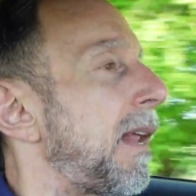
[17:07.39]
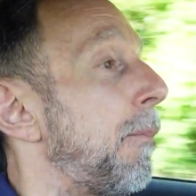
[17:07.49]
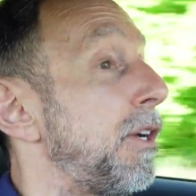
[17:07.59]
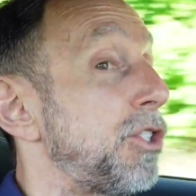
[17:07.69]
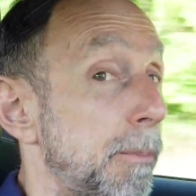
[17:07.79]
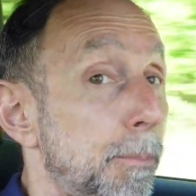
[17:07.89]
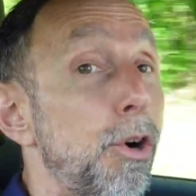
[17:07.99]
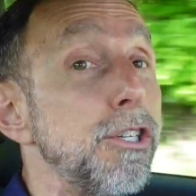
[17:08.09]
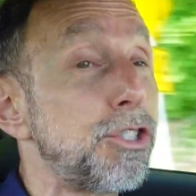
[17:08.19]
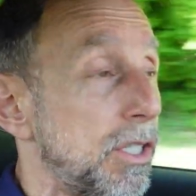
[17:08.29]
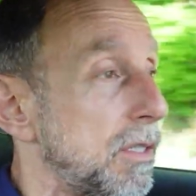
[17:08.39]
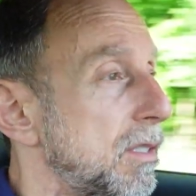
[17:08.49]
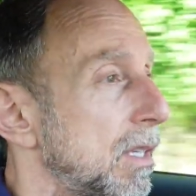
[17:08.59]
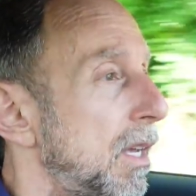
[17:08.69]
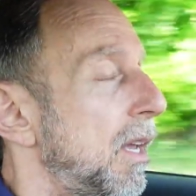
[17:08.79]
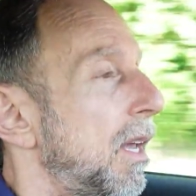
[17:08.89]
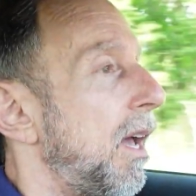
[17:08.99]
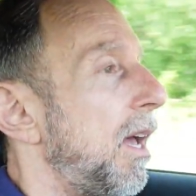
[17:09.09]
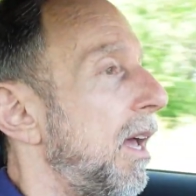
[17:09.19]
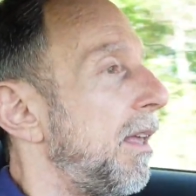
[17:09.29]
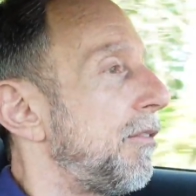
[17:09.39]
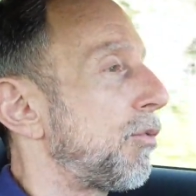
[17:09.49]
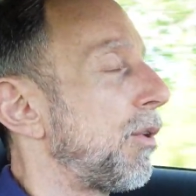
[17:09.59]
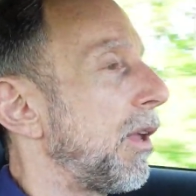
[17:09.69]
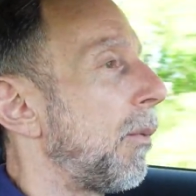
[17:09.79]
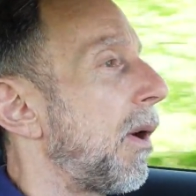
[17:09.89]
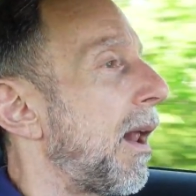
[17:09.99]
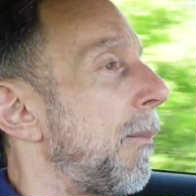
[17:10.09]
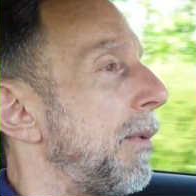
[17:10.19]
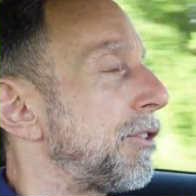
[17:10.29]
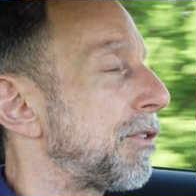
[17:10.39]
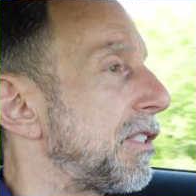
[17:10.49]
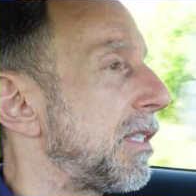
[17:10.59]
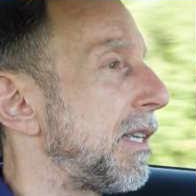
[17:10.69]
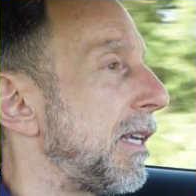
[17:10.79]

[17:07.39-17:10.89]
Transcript: how much it pushes is really what I'm interested